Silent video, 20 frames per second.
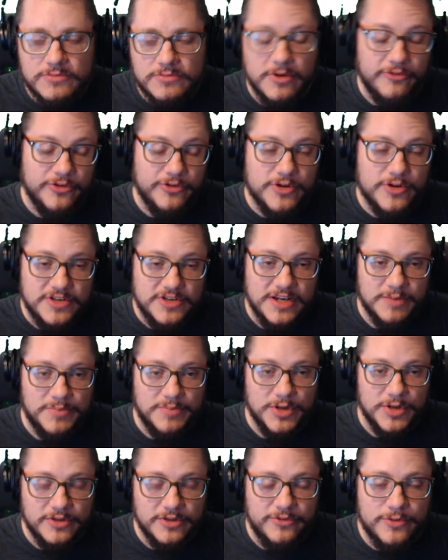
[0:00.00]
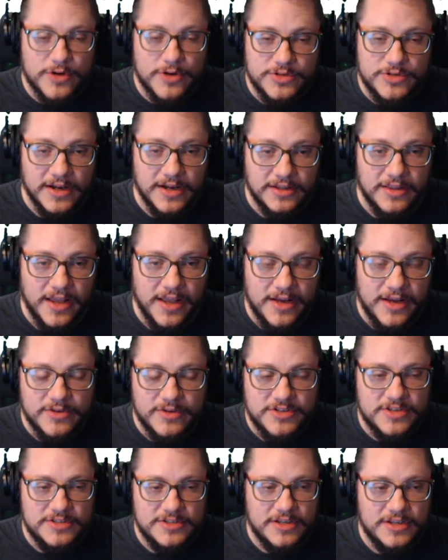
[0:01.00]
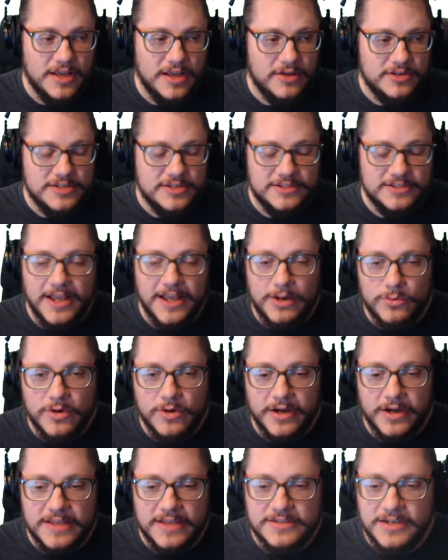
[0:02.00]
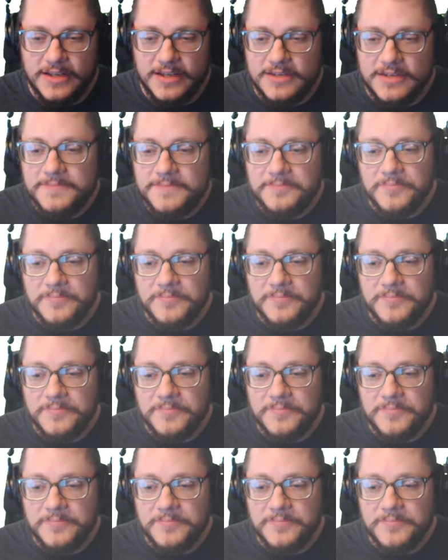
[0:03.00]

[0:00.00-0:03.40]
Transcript: well, first you need to build the Fortran client, which is a lot of work as it is.